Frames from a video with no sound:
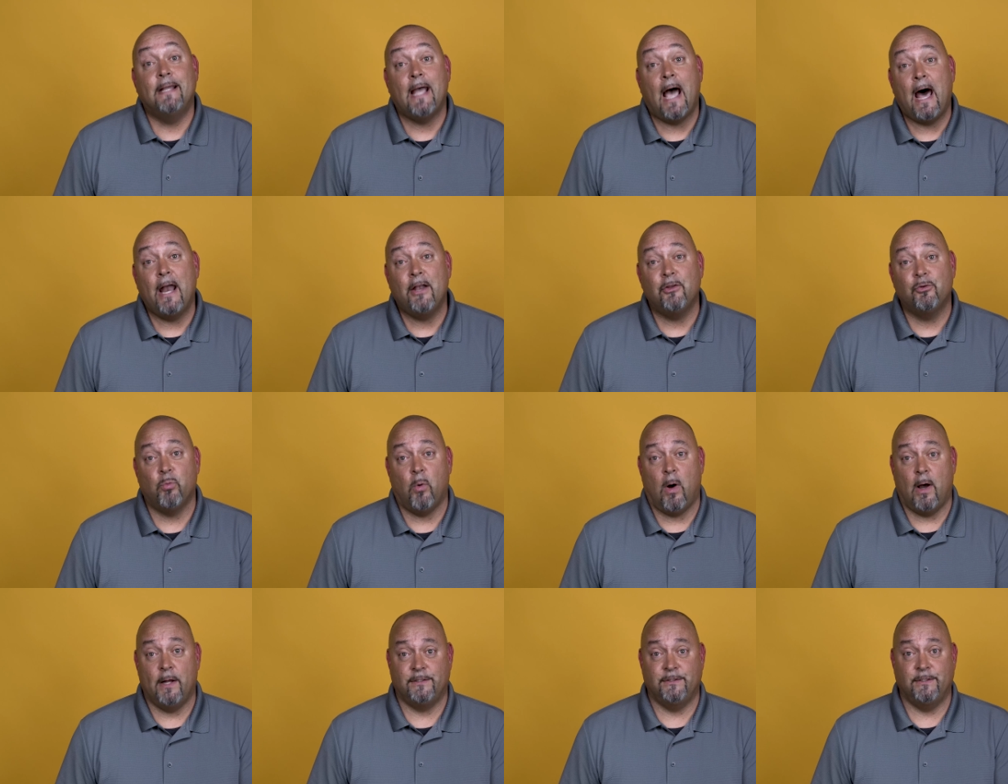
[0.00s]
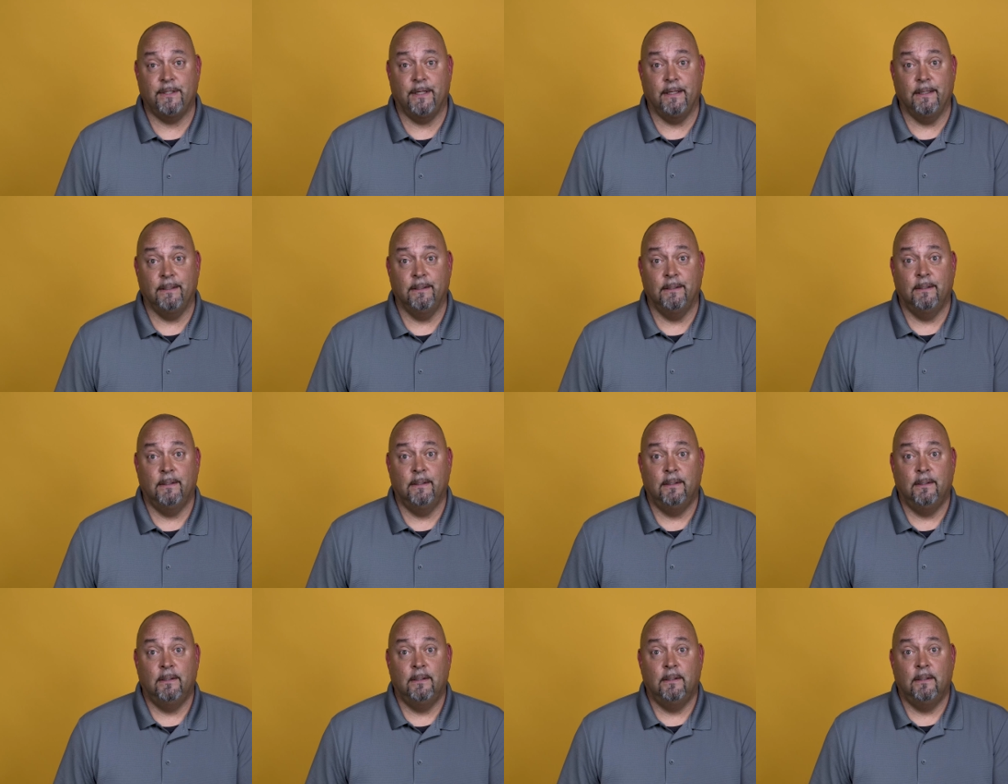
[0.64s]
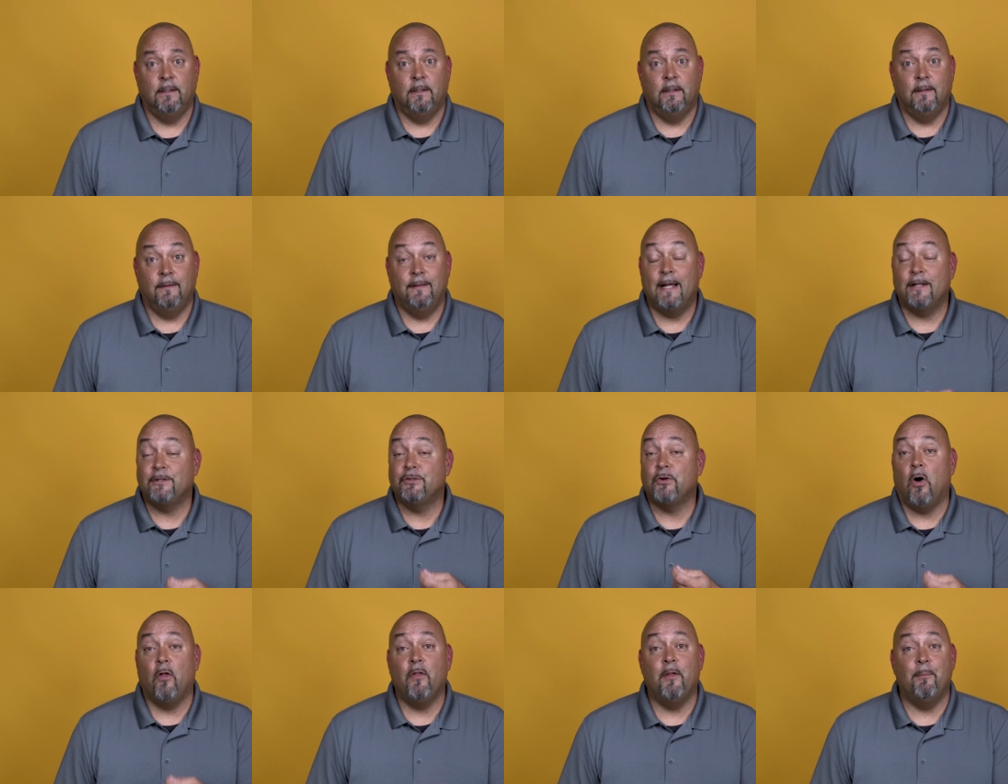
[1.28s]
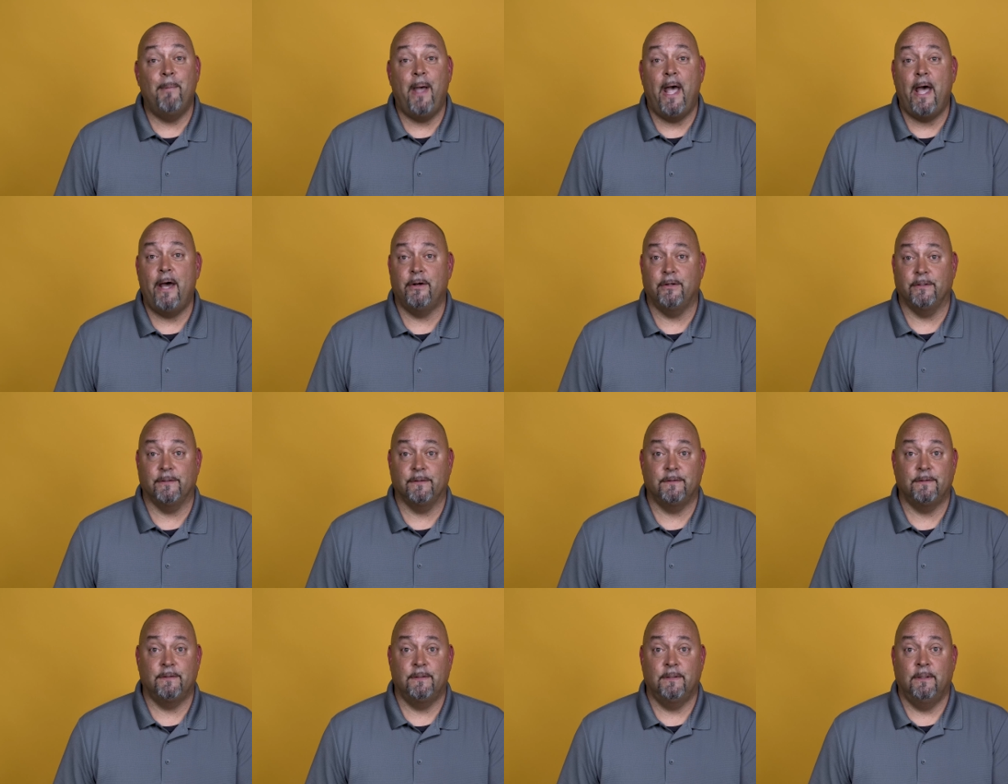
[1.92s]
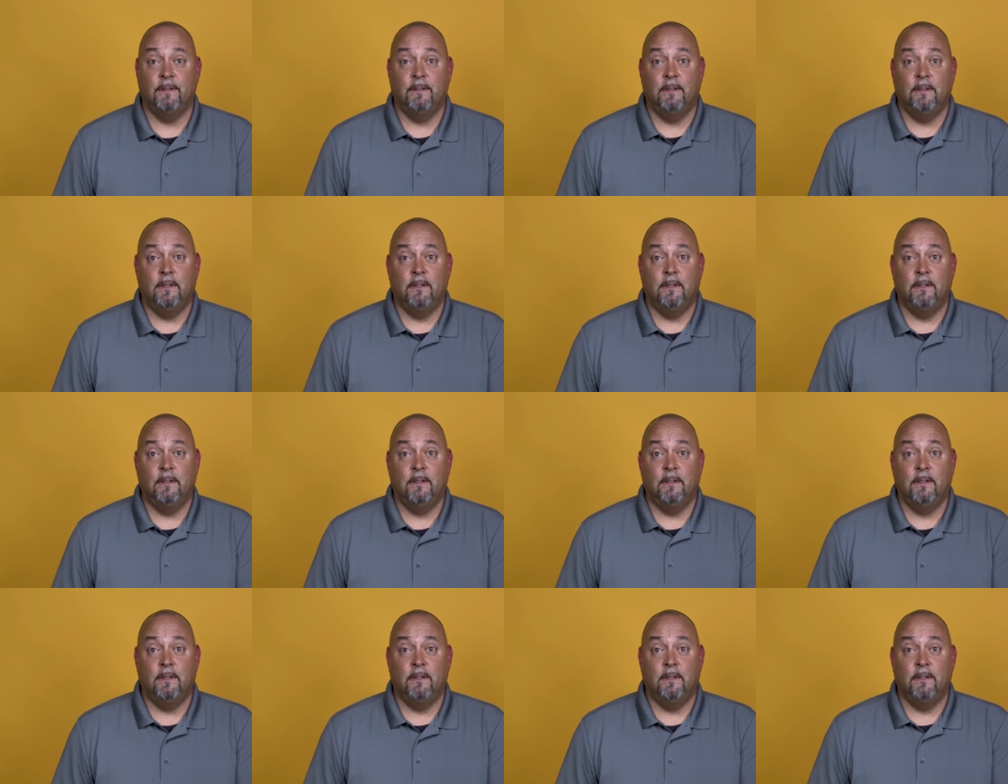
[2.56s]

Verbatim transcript: God is watching. That's all that matters.